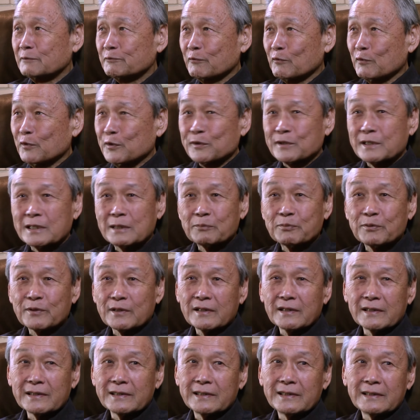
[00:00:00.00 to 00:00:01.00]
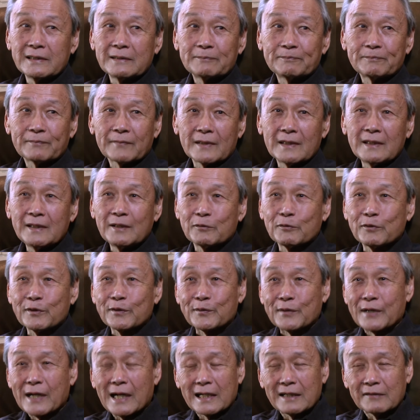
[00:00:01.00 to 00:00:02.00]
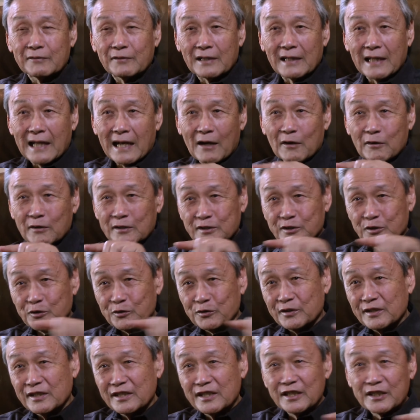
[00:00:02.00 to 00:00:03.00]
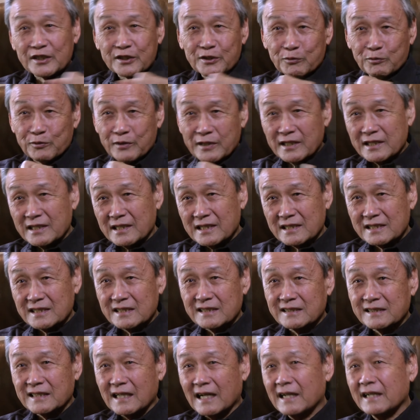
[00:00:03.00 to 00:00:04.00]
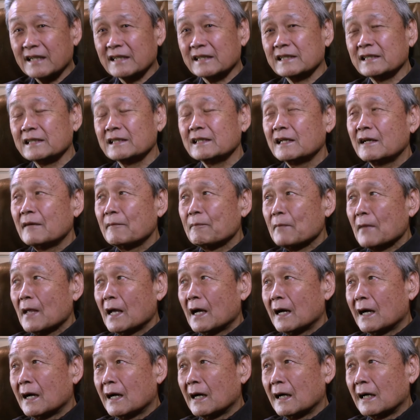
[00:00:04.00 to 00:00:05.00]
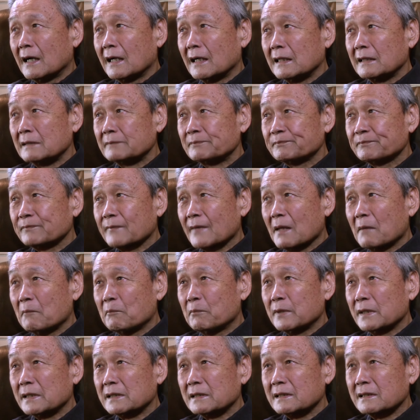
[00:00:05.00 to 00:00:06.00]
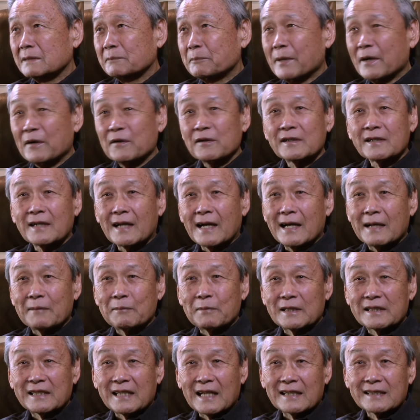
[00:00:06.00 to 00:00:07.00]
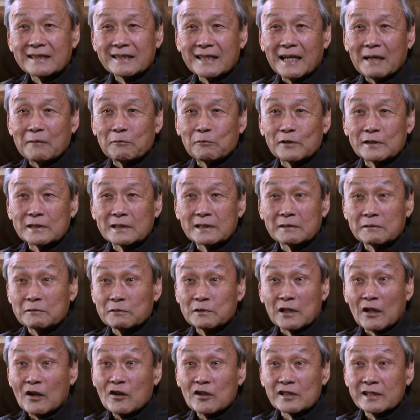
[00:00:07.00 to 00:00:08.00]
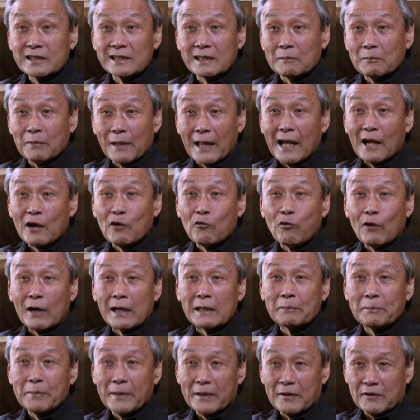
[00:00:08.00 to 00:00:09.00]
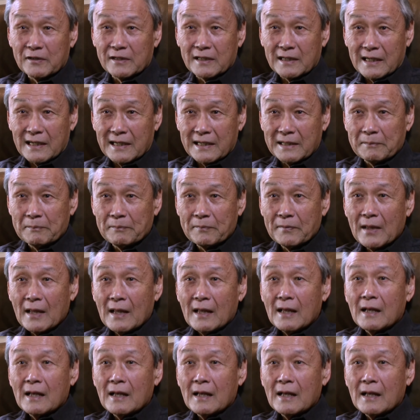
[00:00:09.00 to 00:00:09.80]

we were typically, we were kind of allowed a certain niche within the society, but the paradigm at that time was largely a black-white paradigm.